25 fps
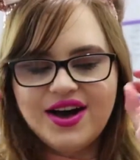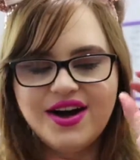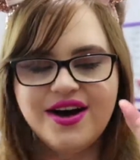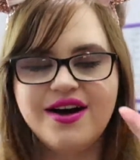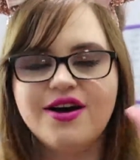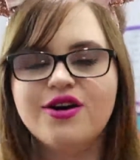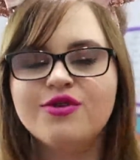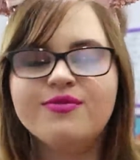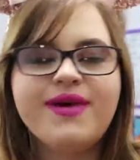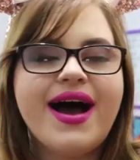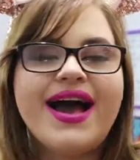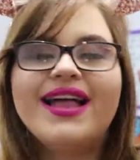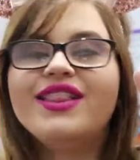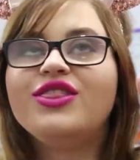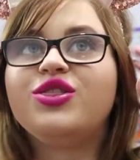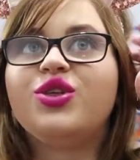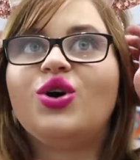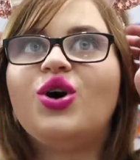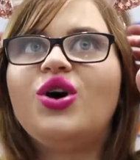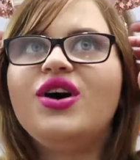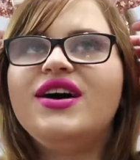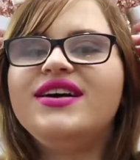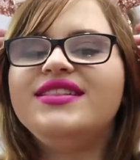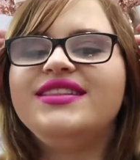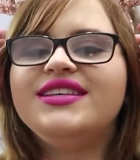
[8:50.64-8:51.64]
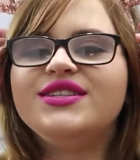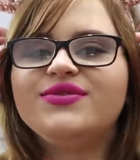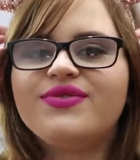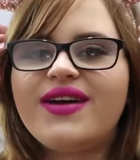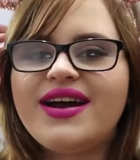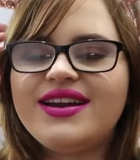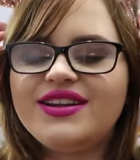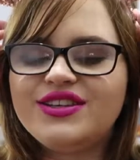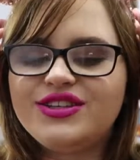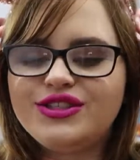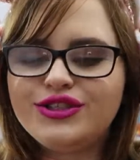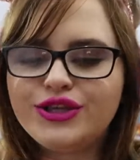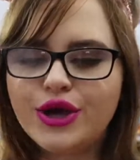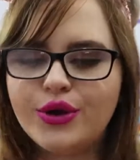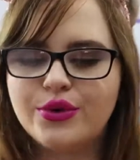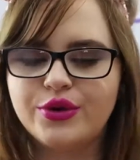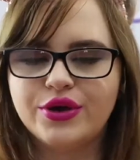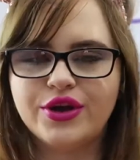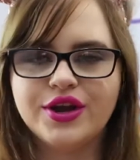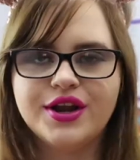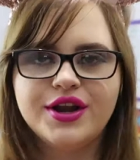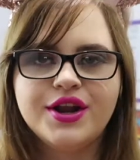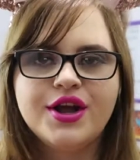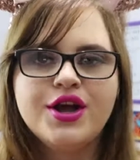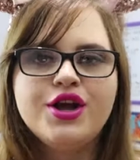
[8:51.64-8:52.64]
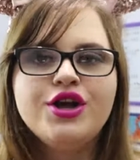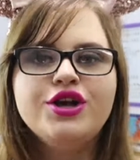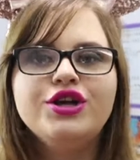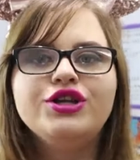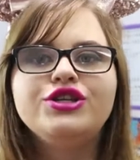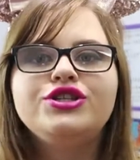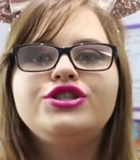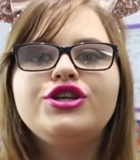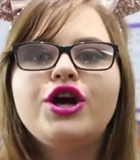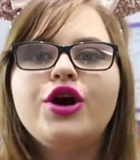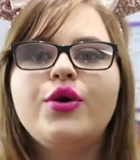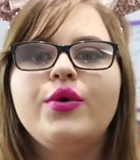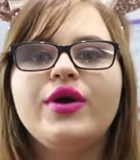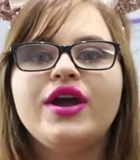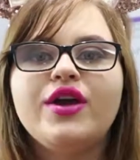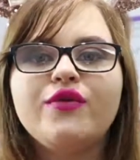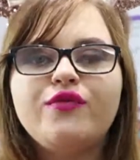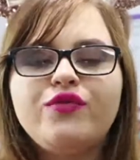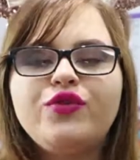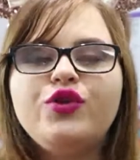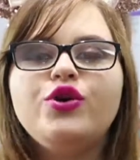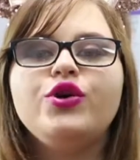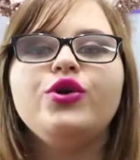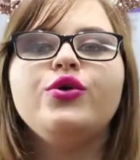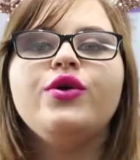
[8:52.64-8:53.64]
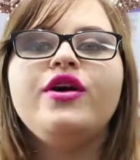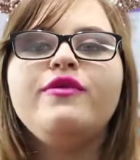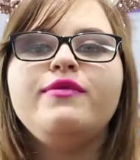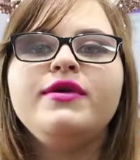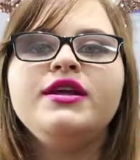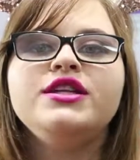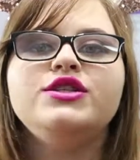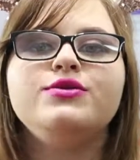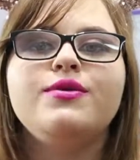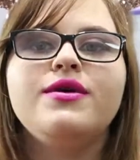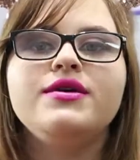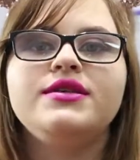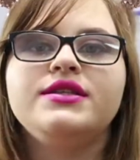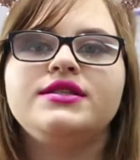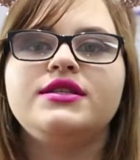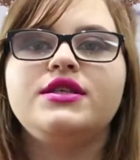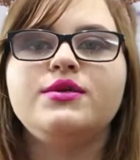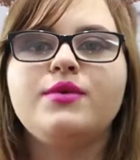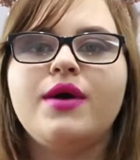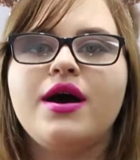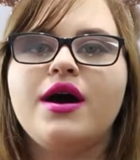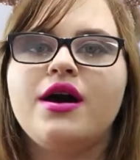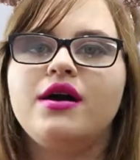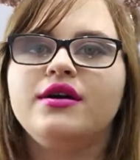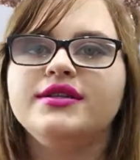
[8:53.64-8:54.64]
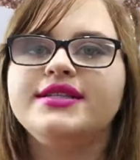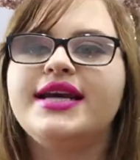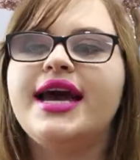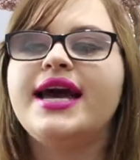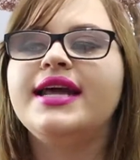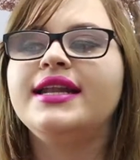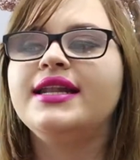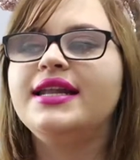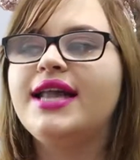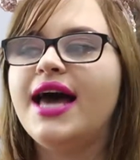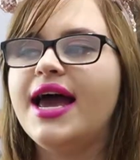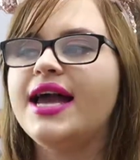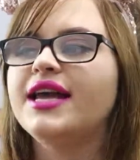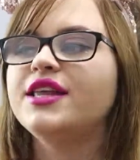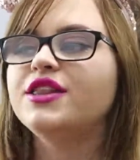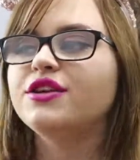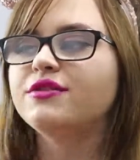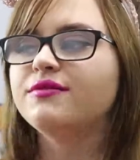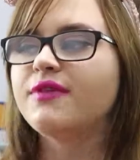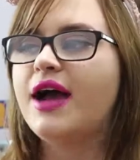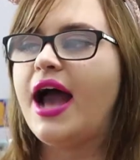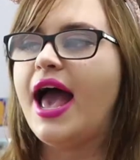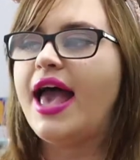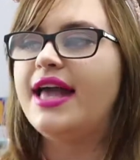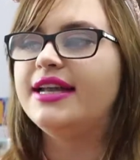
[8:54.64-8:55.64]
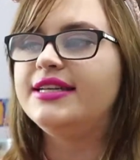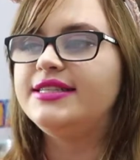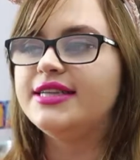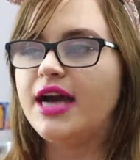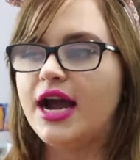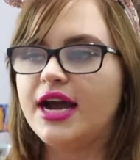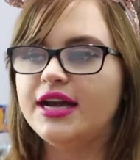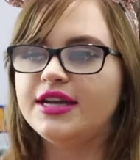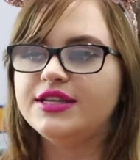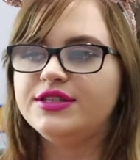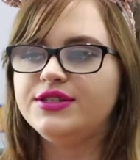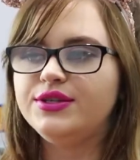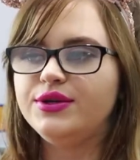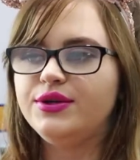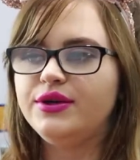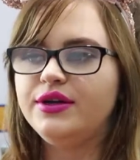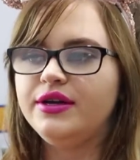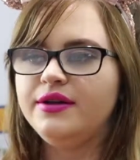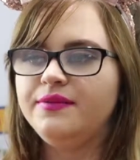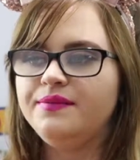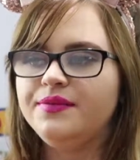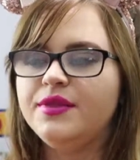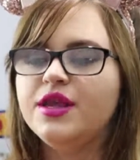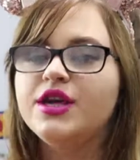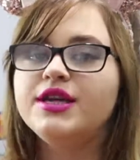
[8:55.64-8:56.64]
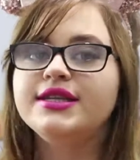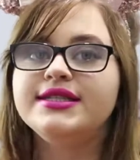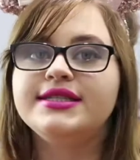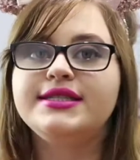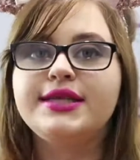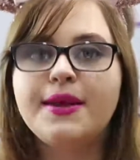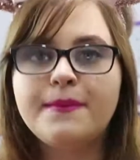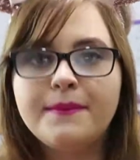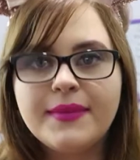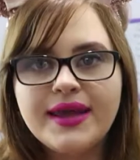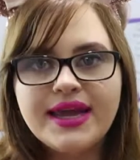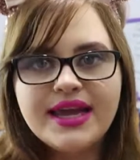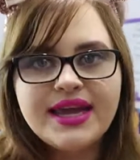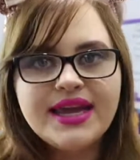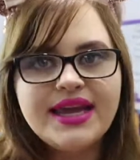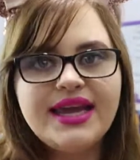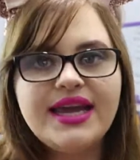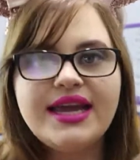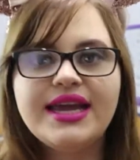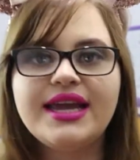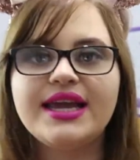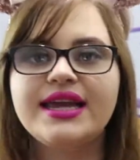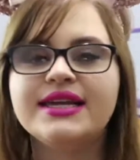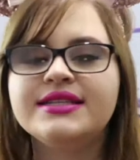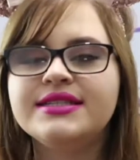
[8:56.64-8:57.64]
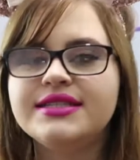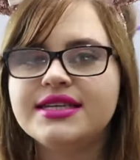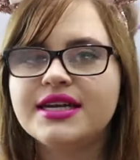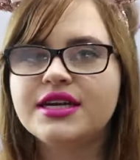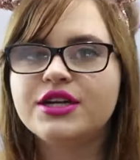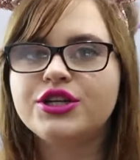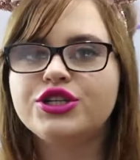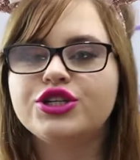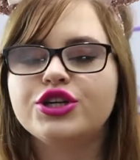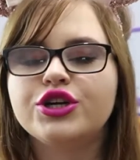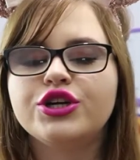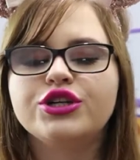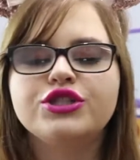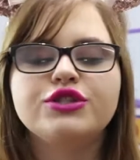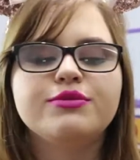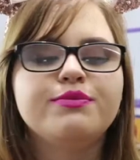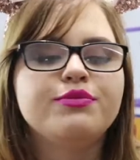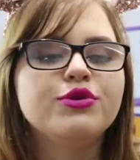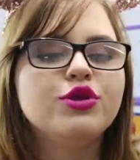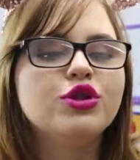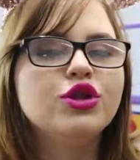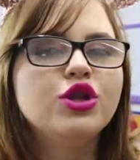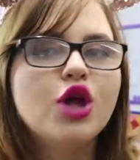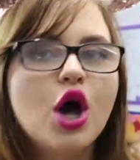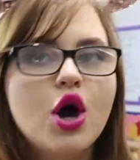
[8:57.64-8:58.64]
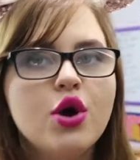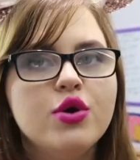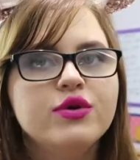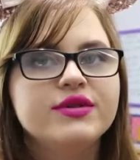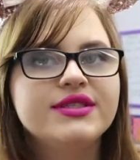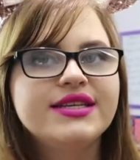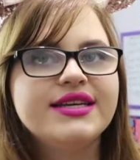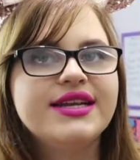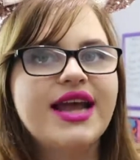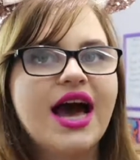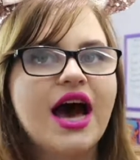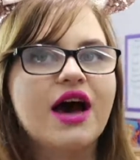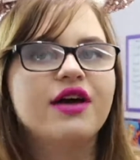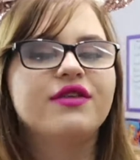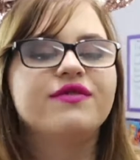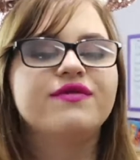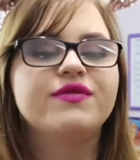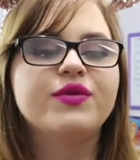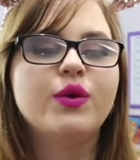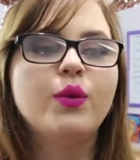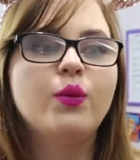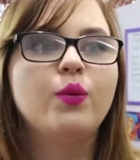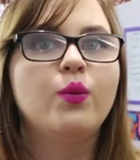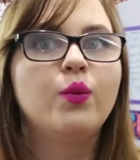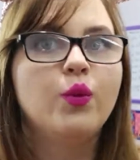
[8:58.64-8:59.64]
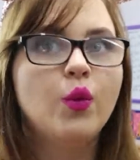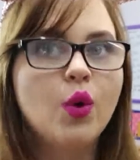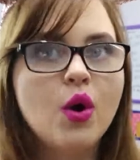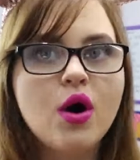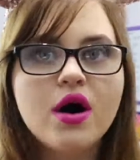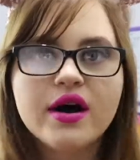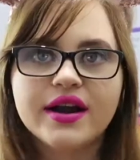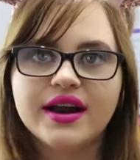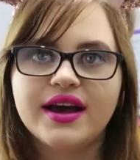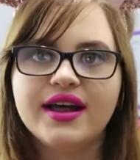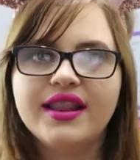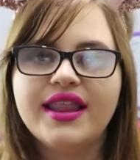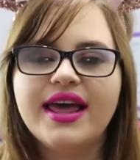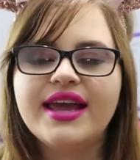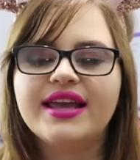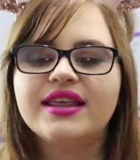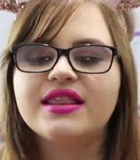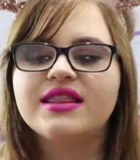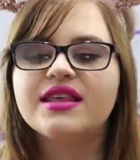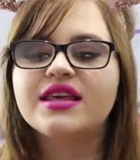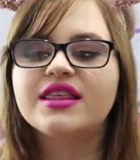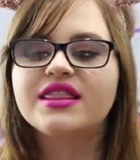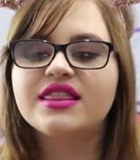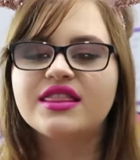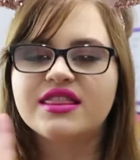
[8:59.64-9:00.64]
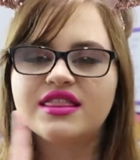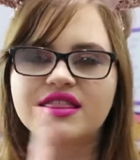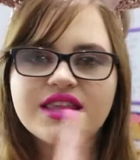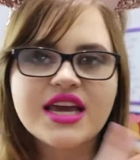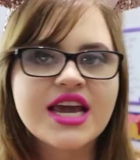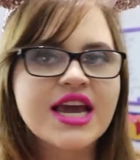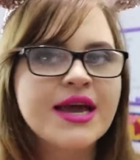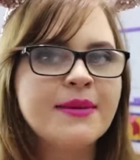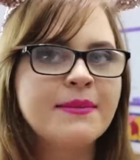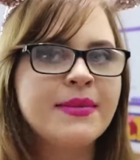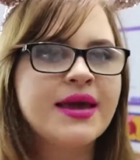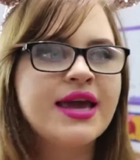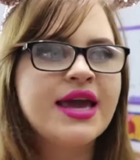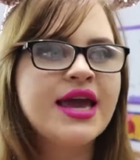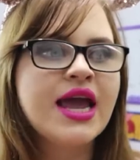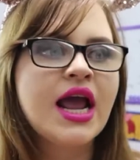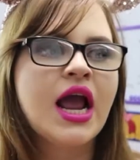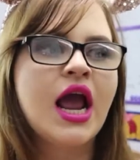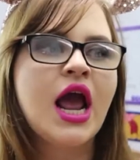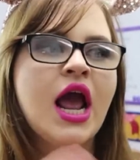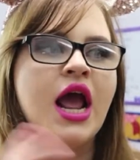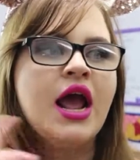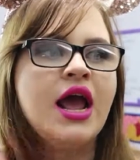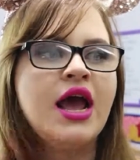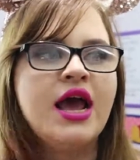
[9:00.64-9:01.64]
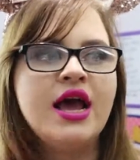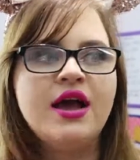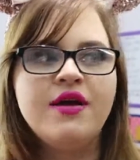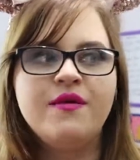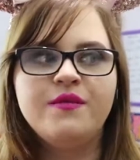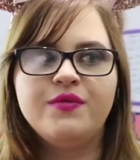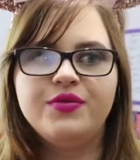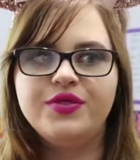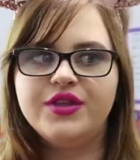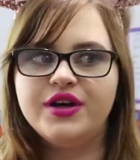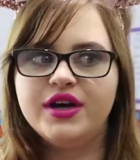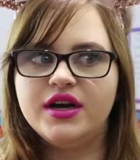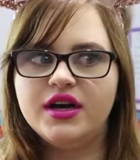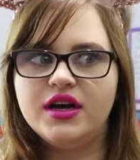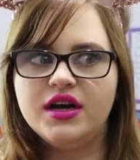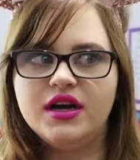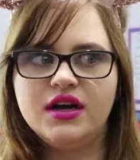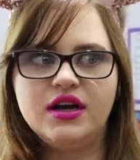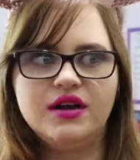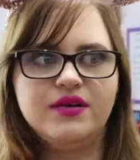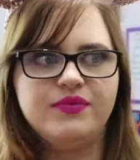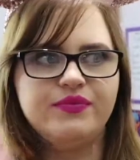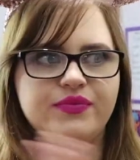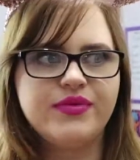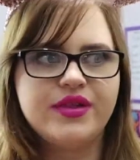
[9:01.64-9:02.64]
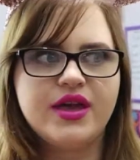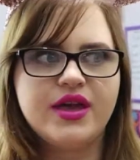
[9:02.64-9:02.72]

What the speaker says: Oh my lord, this ride is so good. So if you have been to Walt Disney World and like the ride Dinosaur, to me, Indiana Jones blows it out of the water. Like the theming, the